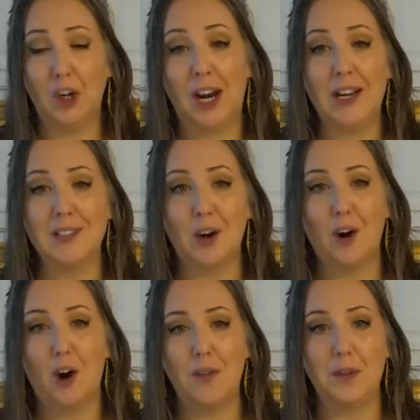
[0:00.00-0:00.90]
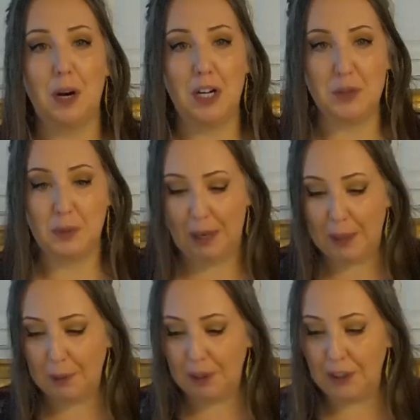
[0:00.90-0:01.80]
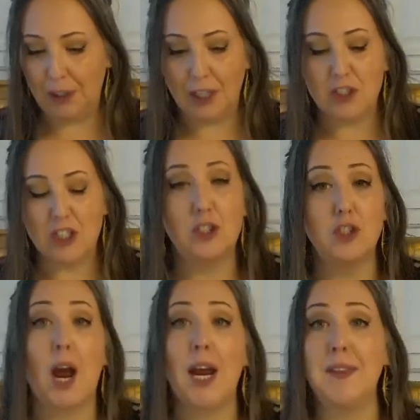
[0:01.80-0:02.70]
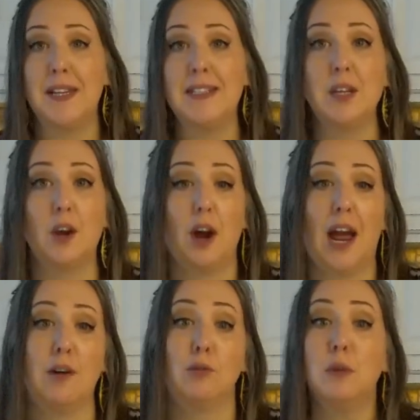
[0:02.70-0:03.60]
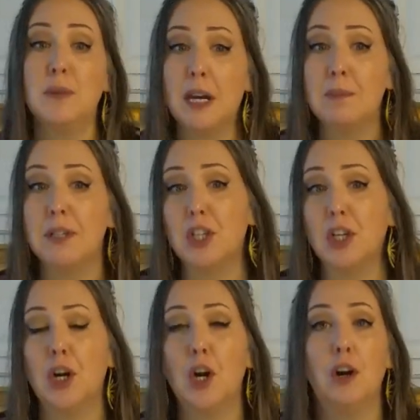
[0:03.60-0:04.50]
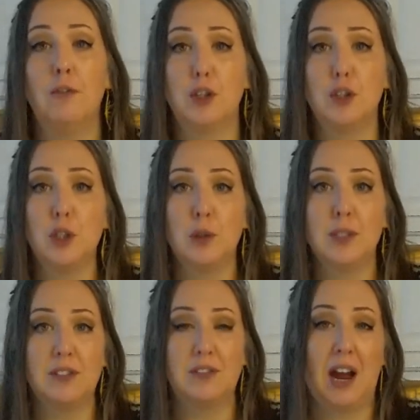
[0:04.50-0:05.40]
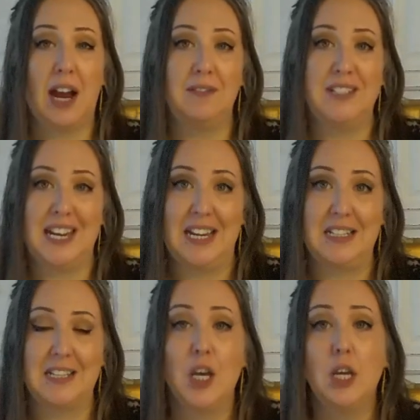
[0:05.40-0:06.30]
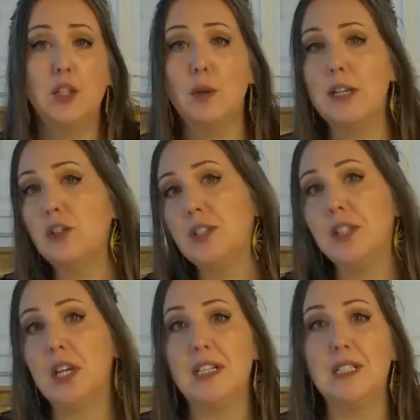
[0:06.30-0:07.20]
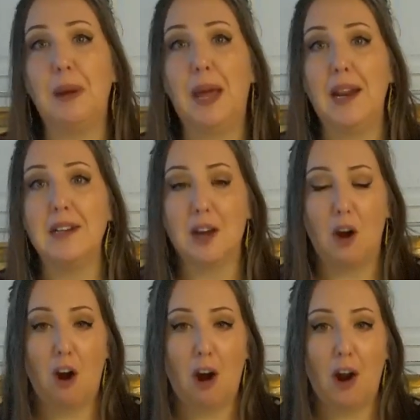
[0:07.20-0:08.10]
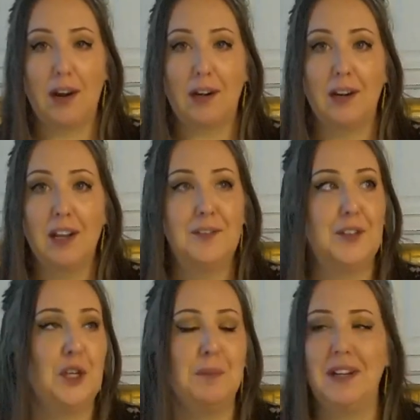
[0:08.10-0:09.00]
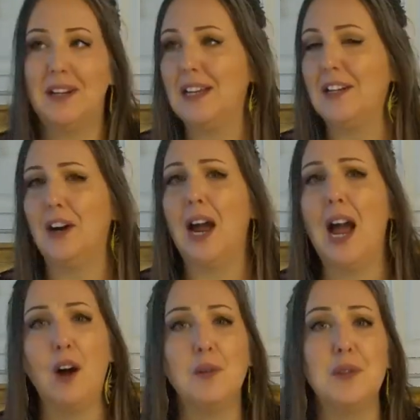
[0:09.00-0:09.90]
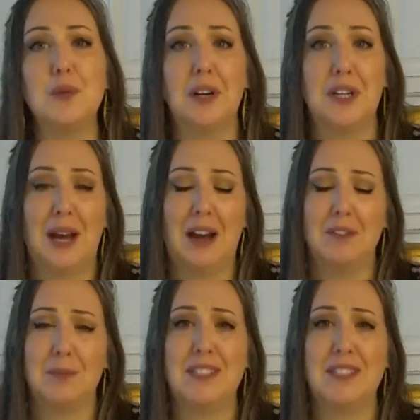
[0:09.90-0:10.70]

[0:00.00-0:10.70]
grains are on the parchment paper. You're going to just dry this at room temperature for 2 to 5 days. So it's just going to depend on the humidity in your house, where you have them